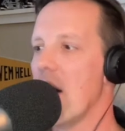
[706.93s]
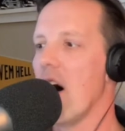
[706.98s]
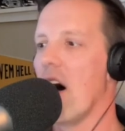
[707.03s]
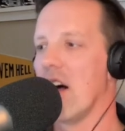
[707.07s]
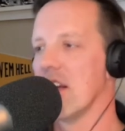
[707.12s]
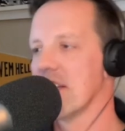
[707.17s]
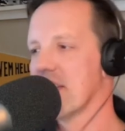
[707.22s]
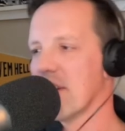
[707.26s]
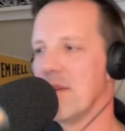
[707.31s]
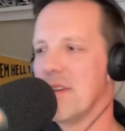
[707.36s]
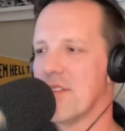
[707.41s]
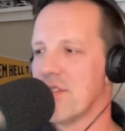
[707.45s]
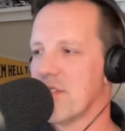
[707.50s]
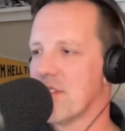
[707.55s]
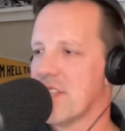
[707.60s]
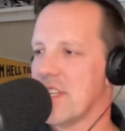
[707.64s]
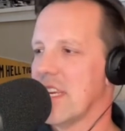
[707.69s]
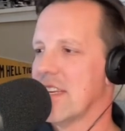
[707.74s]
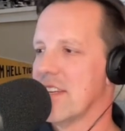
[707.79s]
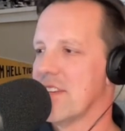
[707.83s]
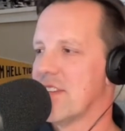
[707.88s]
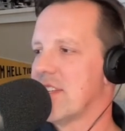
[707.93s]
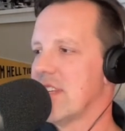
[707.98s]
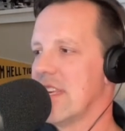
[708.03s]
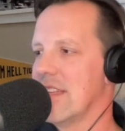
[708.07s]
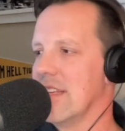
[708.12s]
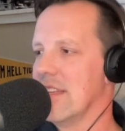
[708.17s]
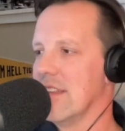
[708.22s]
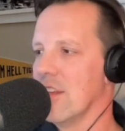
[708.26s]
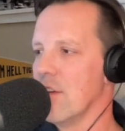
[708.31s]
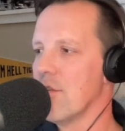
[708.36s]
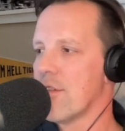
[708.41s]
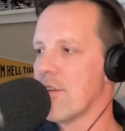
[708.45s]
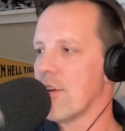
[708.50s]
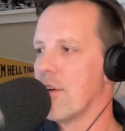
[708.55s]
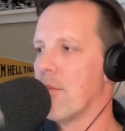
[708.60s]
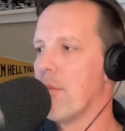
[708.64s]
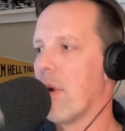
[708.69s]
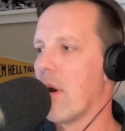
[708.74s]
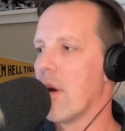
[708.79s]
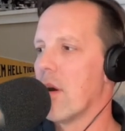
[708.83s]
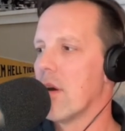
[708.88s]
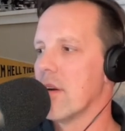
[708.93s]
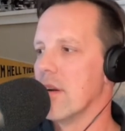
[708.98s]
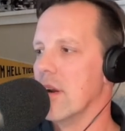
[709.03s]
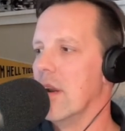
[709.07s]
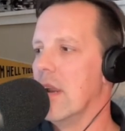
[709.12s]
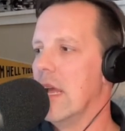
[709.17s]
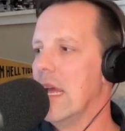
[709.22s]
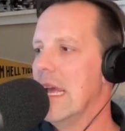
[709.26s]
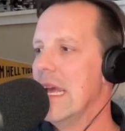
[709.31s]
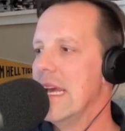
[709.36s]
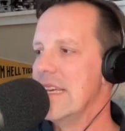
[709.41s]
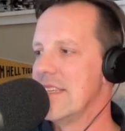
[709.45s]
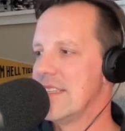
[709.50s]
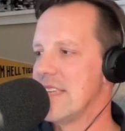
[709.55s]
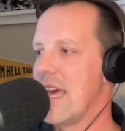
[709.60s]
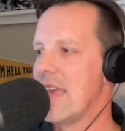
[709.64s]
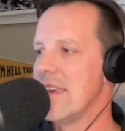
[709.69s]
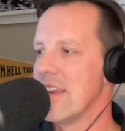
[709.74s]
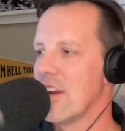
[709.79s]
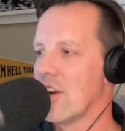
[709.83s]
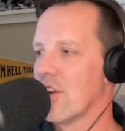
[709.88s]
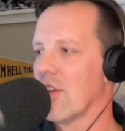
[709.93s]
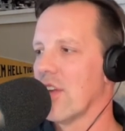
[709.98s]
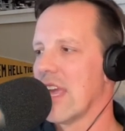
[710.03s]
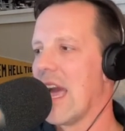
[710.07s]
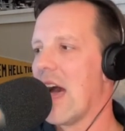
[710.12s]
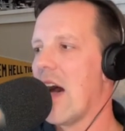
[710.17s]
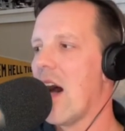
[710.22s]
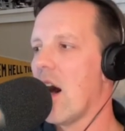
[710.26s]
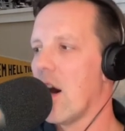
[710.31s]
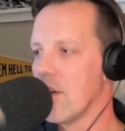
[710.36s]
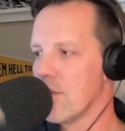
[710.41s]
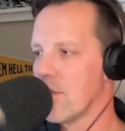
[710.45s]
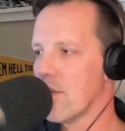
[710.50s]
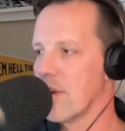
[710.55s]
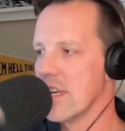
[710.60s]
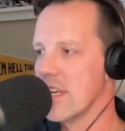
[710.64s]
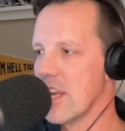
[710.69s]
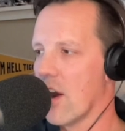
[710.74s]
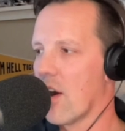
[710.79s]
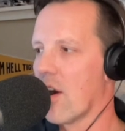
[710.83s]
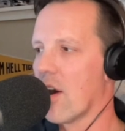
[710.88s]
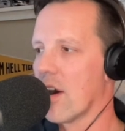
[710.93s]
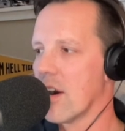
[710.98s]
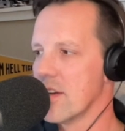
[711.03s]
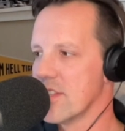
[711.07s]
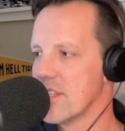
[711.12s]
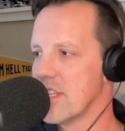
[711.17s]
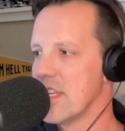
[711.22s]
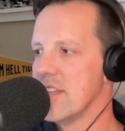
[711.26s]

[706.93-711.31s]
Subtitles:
Also interesting to see that Luther Burden is at nearly 100 yards,